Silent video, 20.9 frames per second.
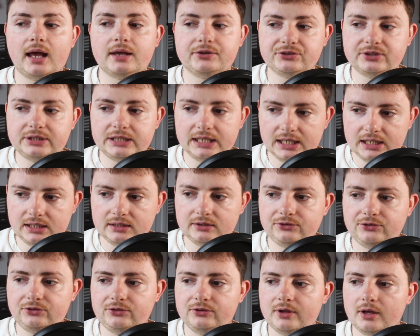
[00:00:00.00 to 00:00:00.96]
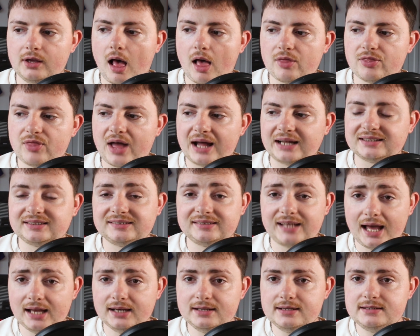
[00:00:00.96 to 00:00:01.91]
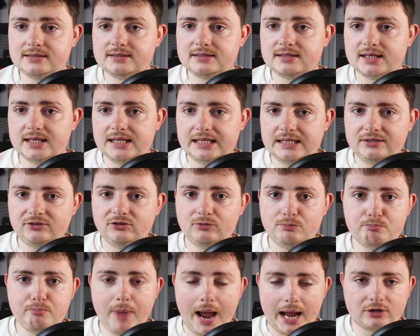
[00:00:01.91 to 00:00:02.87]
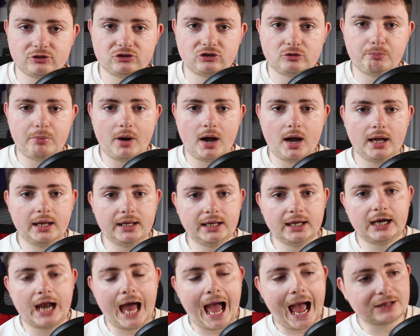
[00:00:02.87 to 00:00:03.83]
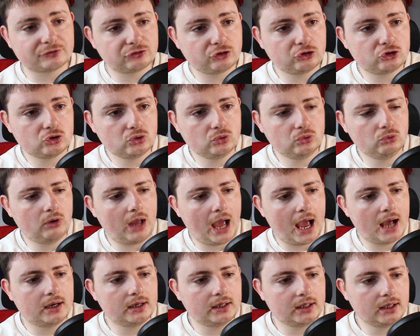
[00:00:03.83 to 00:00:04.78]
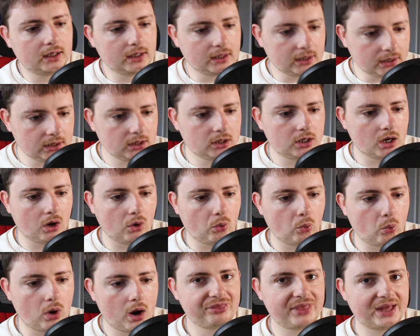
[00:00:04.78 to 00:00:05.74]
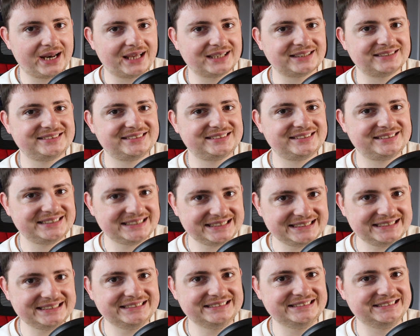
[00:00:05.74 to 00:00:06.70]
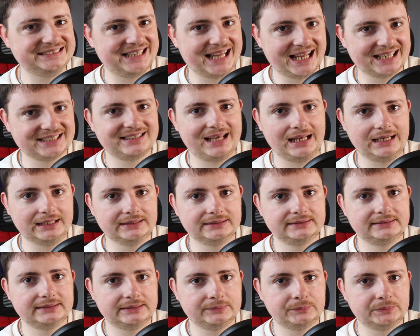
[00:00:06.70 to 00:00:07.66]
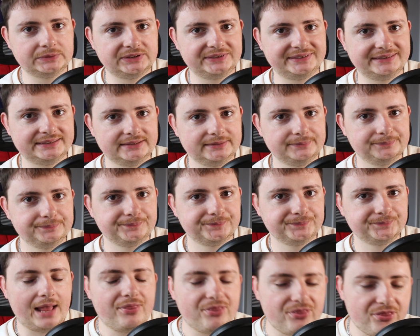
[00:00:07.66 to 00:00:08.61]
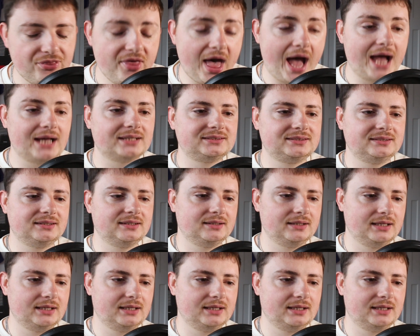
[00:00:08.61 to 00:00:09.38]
as he is, that talent is matched by an attitude and ego that exceeds that talent, it would seem. And that